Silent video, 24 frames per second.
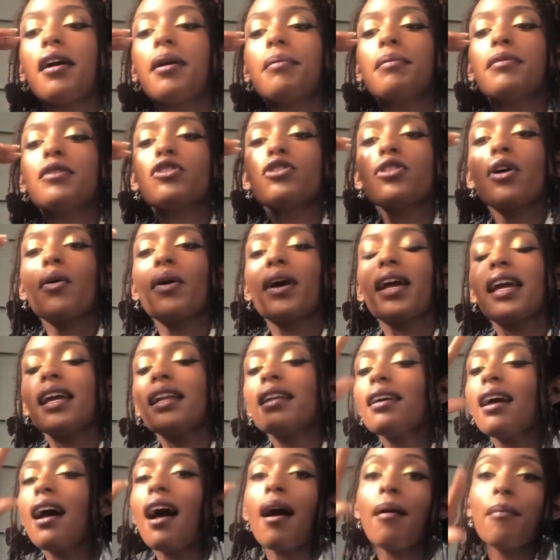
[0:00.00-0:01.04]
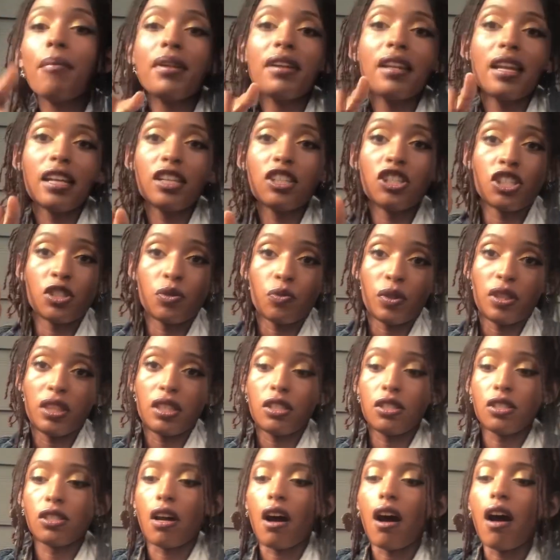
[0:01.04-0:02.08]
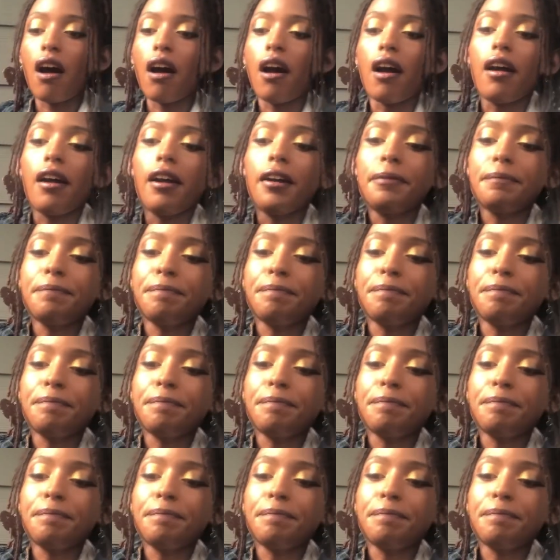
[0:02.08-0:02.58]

So in combination with this card,